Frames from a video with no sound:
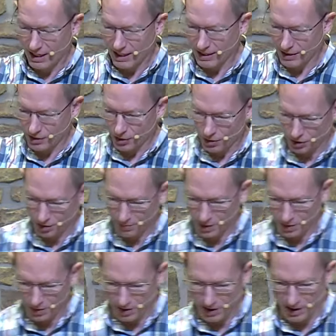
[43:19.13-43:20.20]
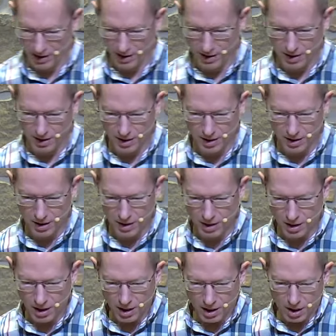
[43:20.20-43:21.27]
and into her community?
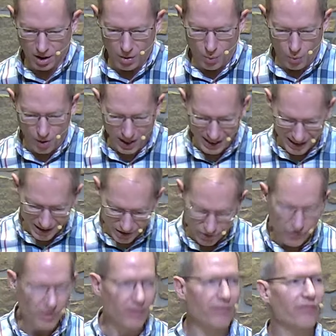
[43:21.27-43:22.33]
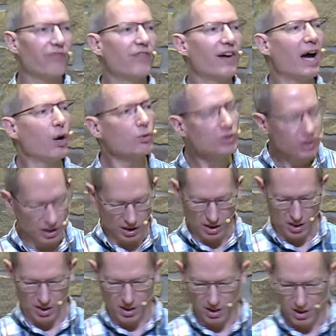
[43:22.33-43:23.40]
What is the
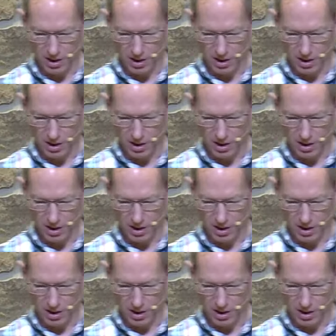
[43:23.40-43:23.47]
fountain